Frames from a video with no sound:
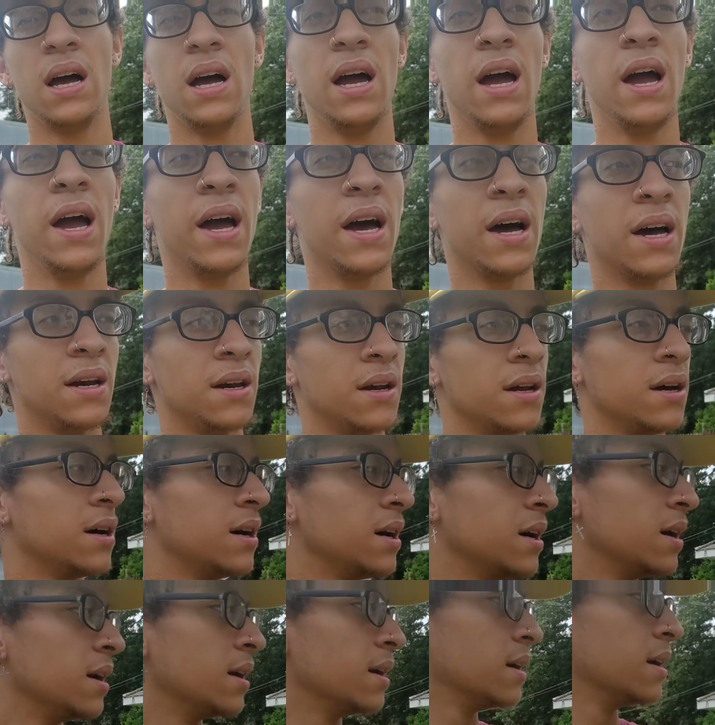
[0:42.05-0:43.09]
And
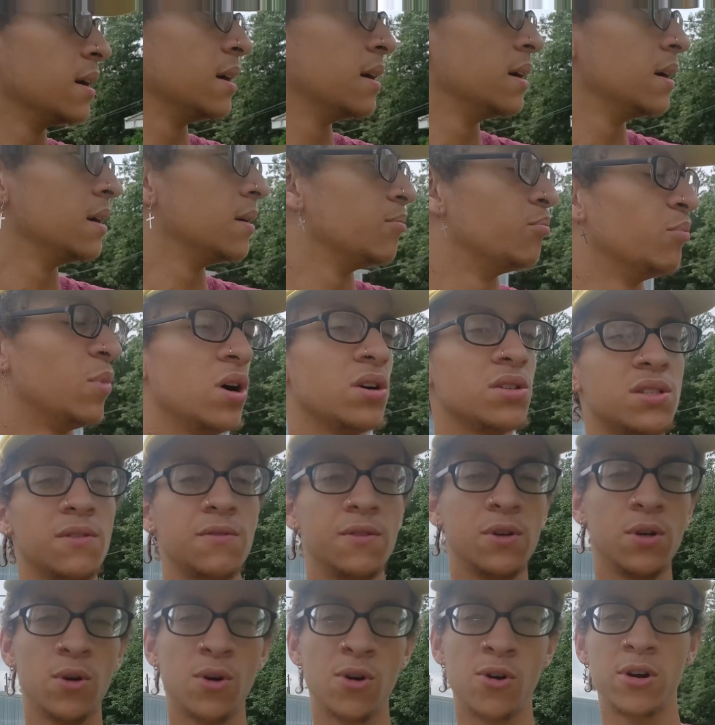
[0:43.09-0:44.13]
uh, most
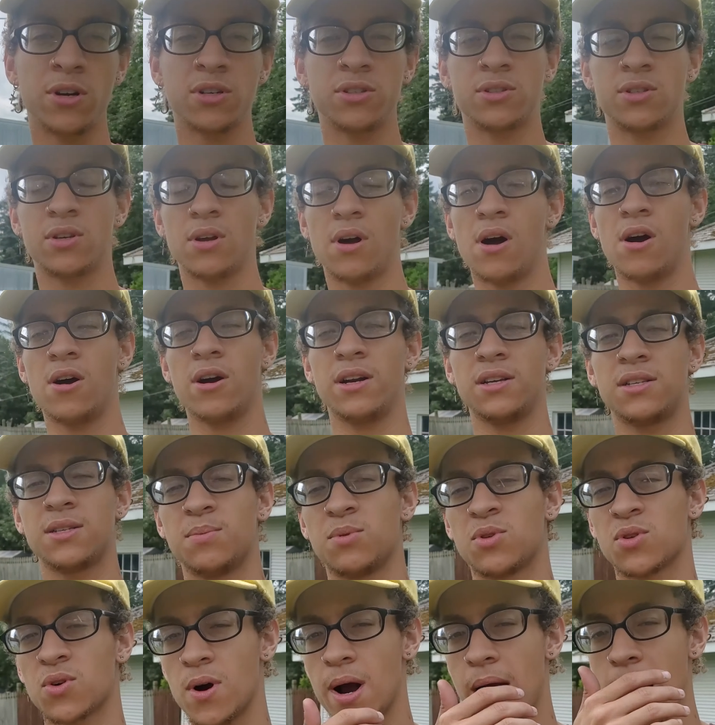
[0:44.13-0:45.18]
of you who are already
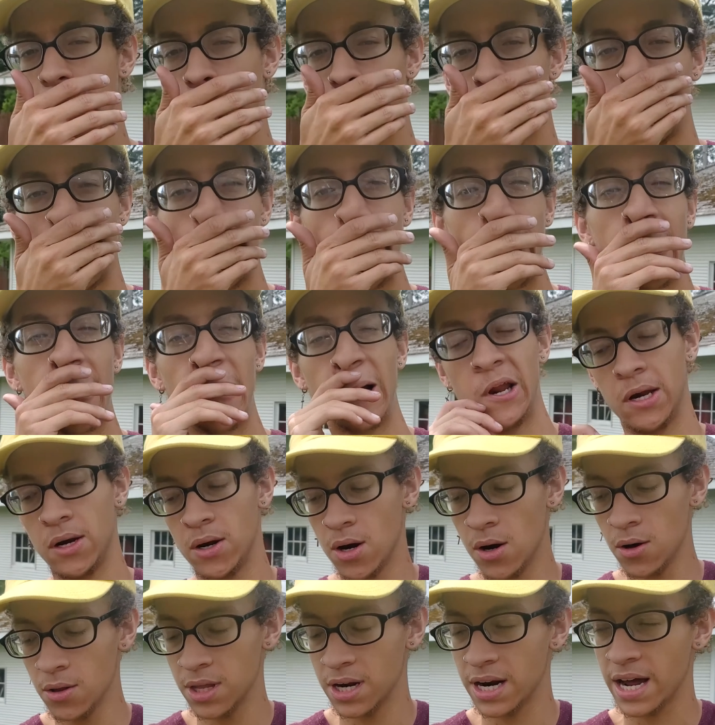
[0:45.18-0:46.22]
subscribed already
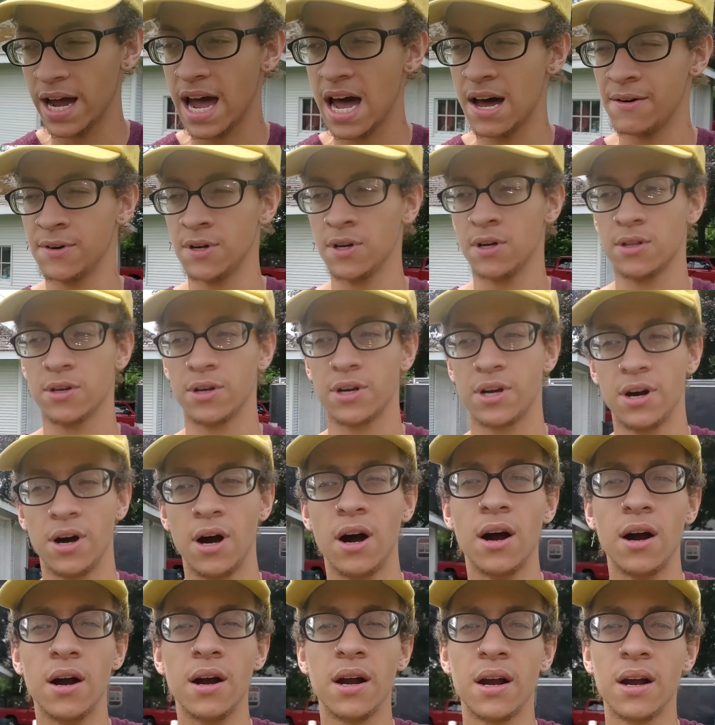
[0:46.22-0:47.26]
know that I have another
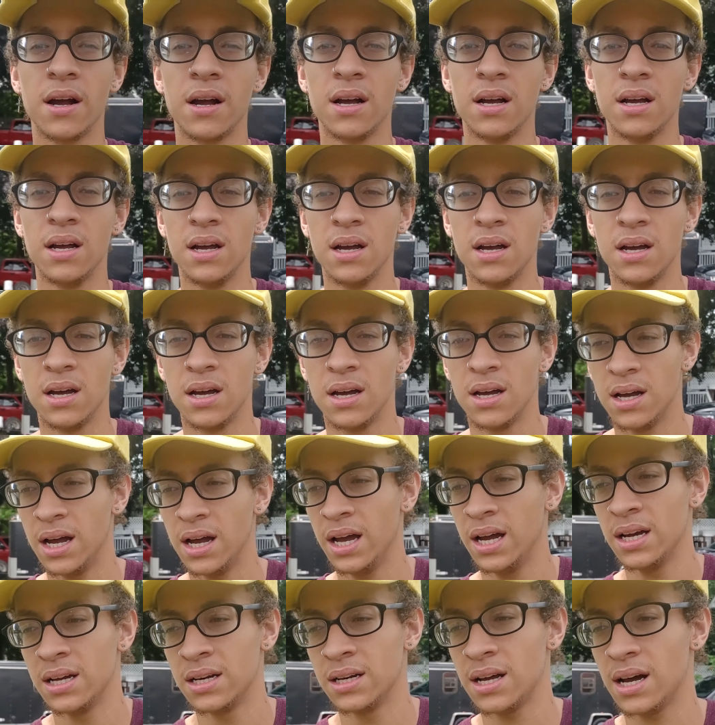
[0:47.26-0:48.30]
car.
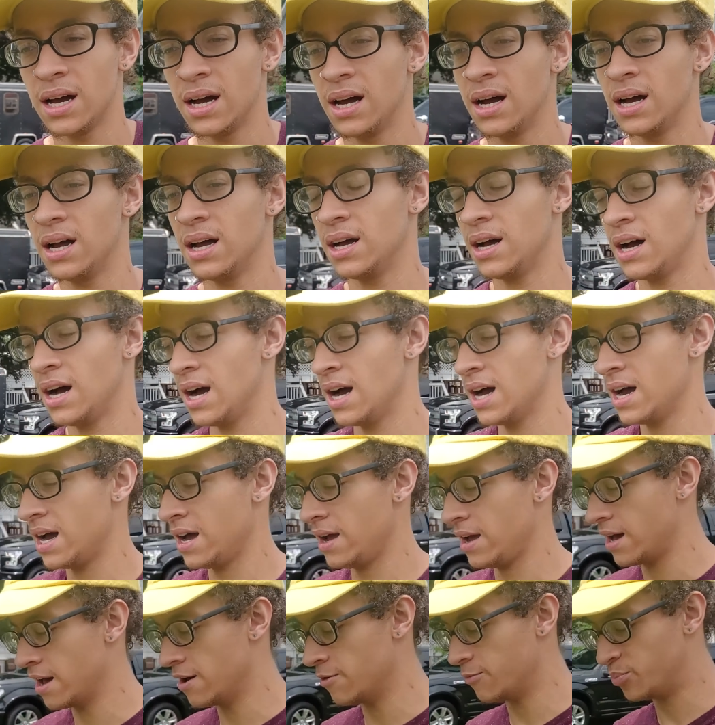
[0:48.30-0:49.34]
And
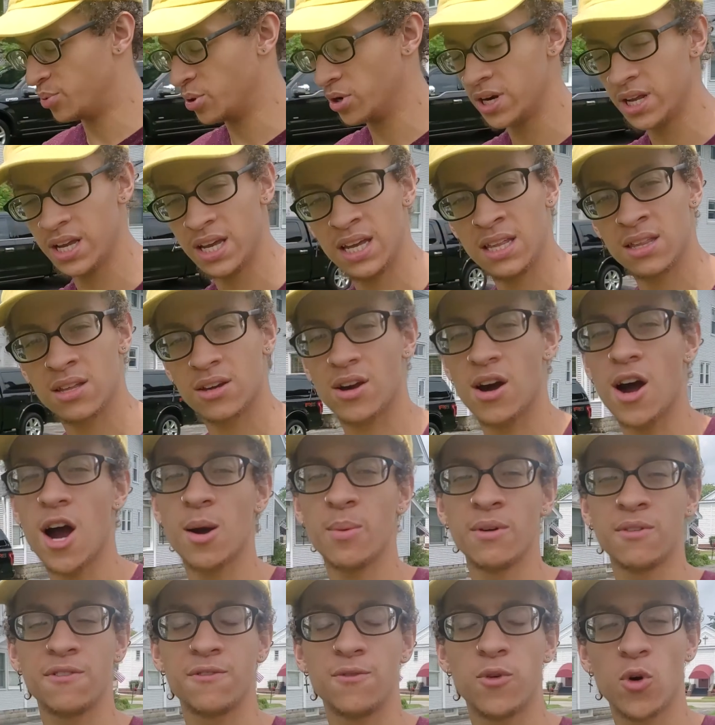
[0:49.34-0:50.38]
I put it in the
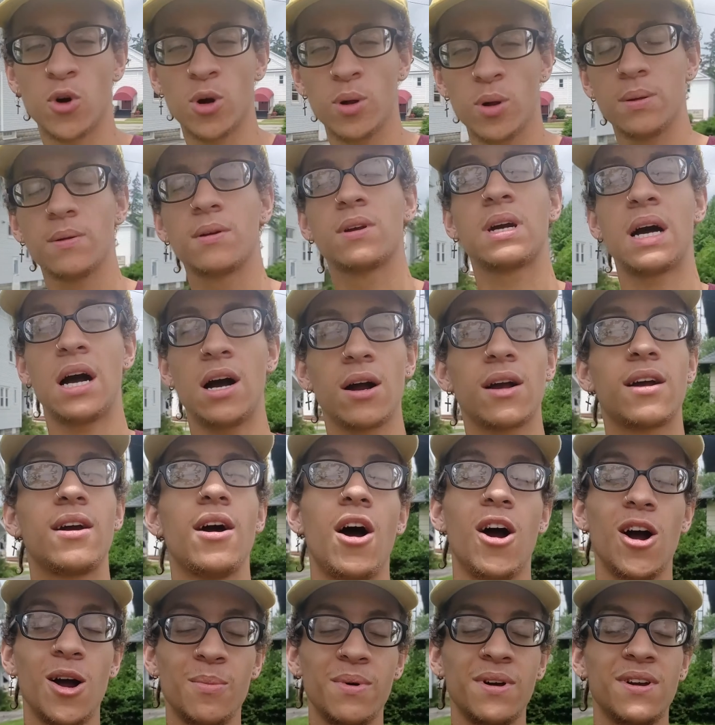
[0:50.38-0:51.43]
carbon, for, ca
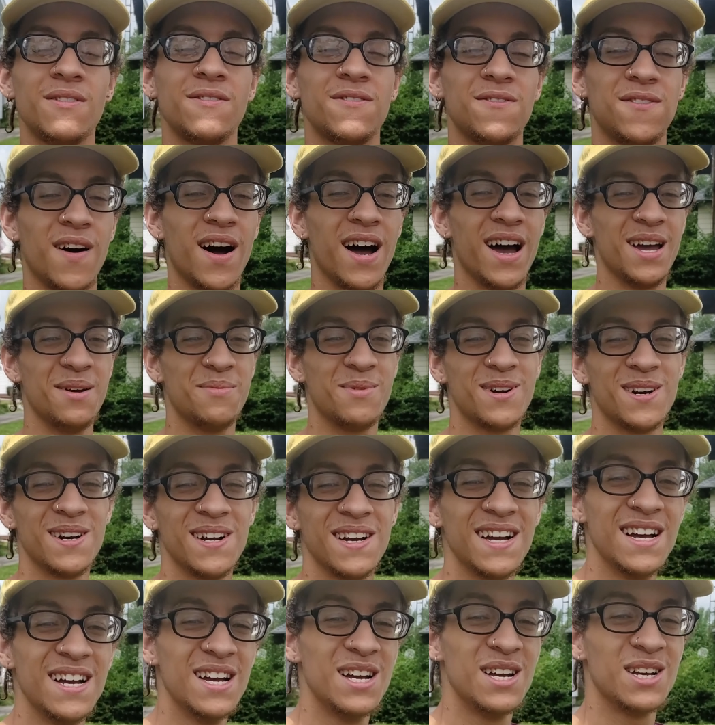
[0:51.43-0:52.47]
carbon fiber
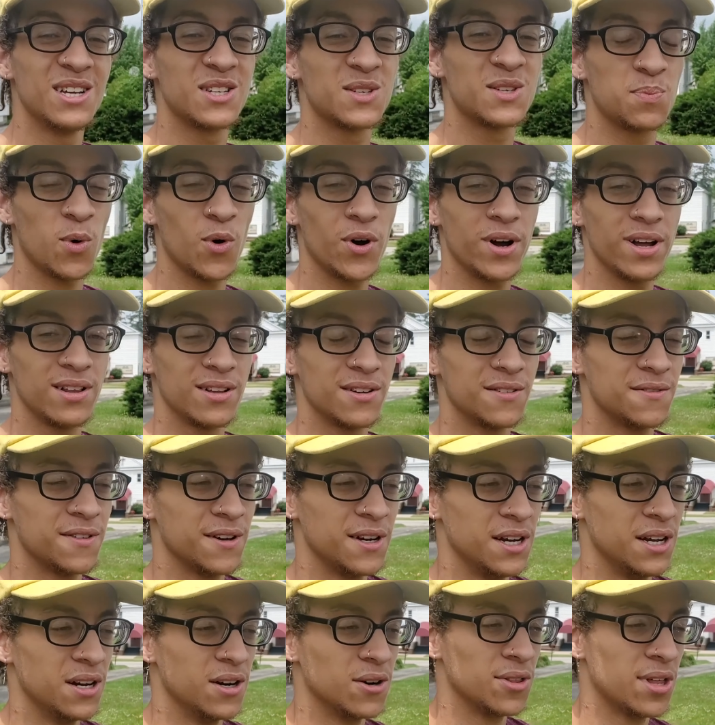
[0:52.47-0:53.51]
spoiler
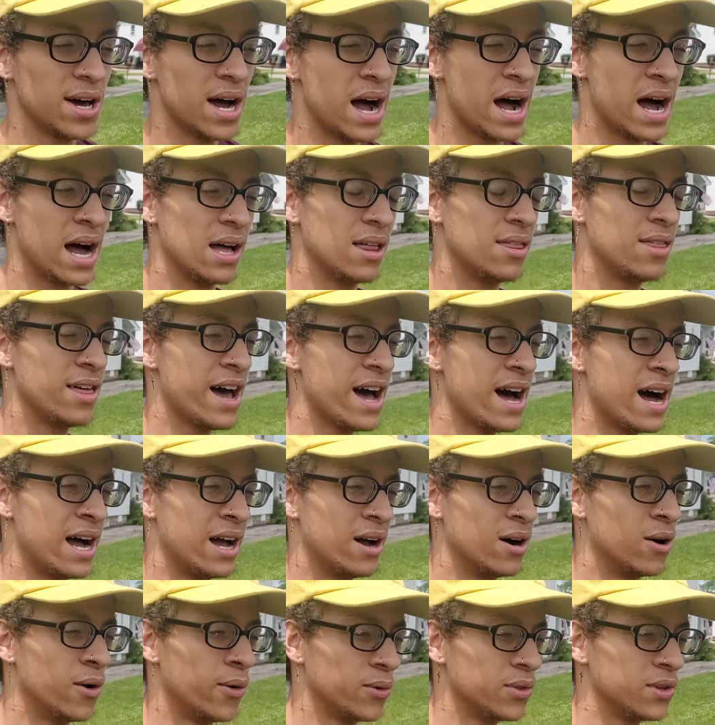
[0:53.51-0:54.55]
video that, that I
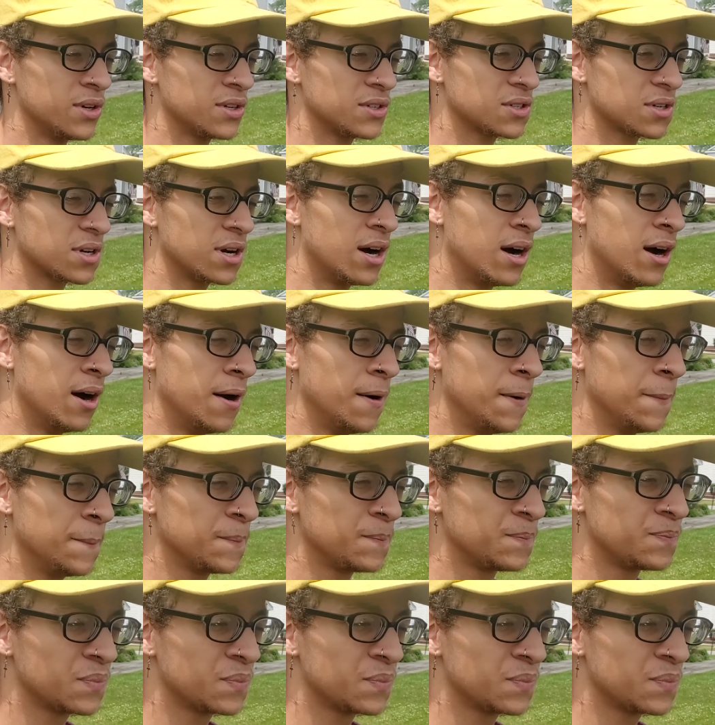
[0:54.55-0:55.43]
own this car.